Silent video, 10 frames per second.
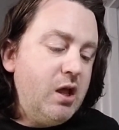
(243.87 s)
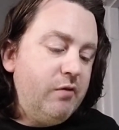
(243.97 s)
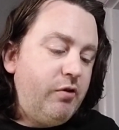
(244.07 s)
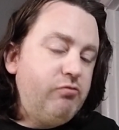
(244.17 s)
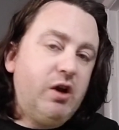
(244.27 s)

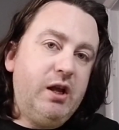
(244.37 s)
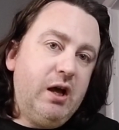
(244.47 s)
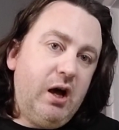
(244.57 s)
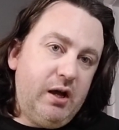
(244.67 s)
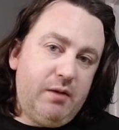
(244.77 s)
If you run it at
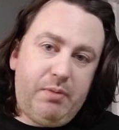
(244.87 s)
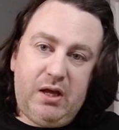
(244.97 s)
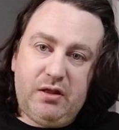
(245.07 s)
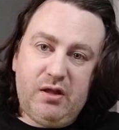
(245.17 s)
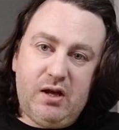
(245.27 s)
higher
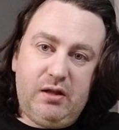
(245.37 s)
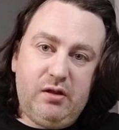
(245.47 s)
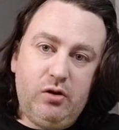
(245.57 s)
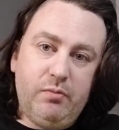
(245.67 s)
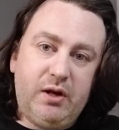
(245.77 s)
PSIs,
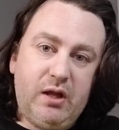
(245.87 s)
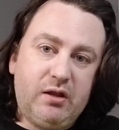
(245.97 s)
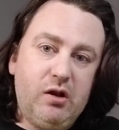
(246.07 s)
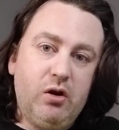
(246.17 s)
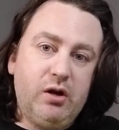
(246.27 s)
it normally takes
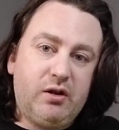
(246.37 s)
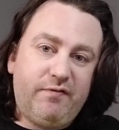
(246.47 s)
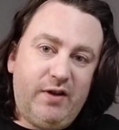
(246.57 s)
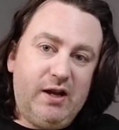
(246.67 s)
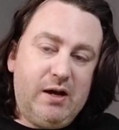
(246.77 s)
longer to
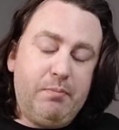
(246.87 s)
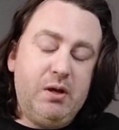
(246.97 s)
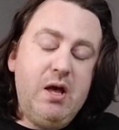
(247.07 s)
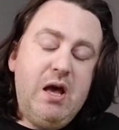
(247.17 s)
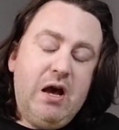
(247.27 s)
fill up.
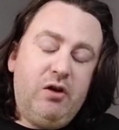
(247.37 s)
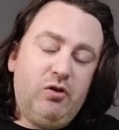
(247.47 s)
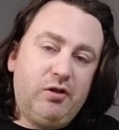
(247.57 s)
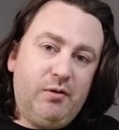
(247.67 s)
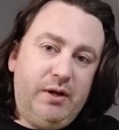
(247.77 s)
And
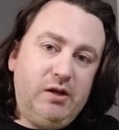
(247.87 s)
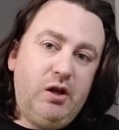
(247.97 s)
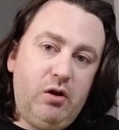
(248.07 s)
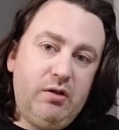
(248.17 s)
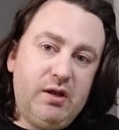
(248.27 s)
also when
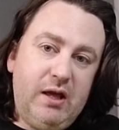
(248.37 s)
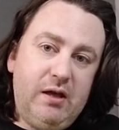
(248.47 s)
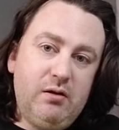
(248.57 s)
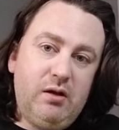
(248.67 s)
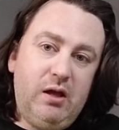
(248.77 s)
you're using it,
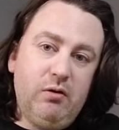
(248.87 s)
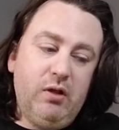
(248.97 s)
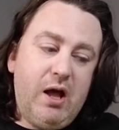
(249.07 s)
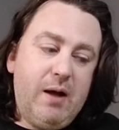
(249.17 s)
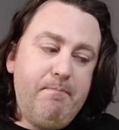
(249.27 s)

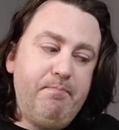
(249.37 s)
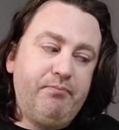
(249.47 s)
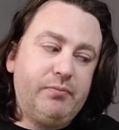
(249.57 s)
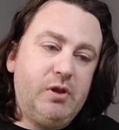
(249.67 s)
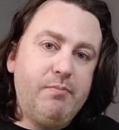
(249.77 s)

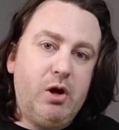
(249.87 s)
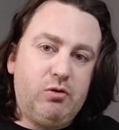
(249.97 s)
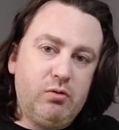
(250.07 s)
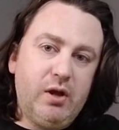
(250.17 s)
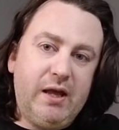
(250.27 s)
the motor
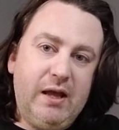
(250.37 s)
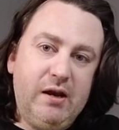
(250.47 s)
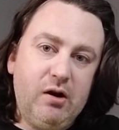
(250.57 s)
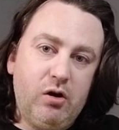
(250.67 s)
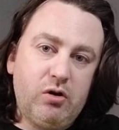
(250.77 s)
will kick in
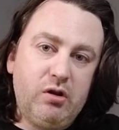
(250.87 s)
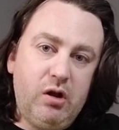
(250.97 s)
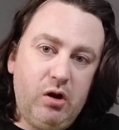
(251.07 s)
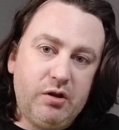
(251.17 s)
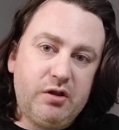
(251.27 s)
a lot
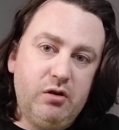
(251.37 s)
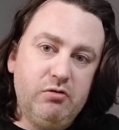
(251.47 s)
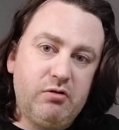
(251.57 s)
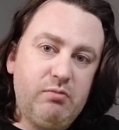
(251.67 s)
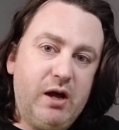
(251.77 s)
sooner
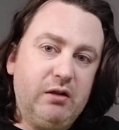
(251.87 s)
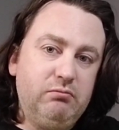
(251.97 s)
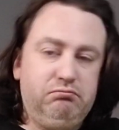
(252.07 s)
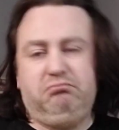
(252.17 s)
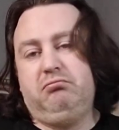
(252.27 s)
as well.
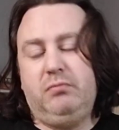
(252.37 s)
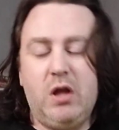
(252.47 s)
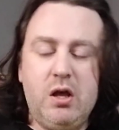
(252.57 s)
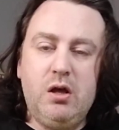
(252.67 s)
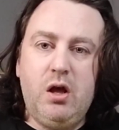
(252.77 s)

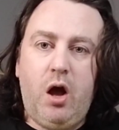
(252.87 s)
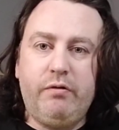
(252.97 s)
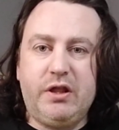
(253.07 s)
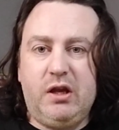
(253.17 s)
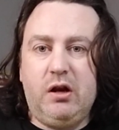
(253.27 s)

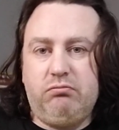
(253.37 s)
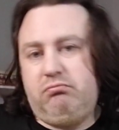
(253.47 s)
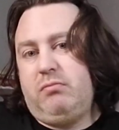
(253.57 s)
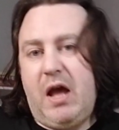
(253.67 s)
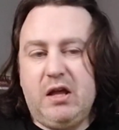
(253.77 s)
Obviously,
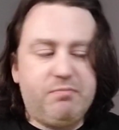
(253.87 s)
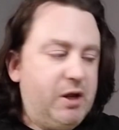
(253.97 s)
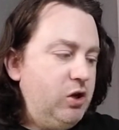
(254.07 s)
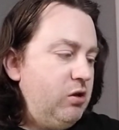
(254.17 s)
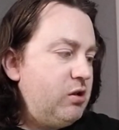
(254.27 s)
air's being
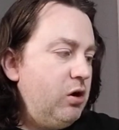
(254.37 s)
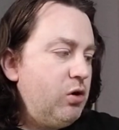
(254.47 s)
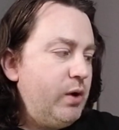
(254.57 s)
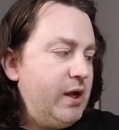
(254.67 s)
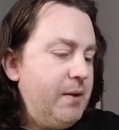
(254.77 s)
used a lot
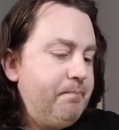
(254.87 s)
quicker.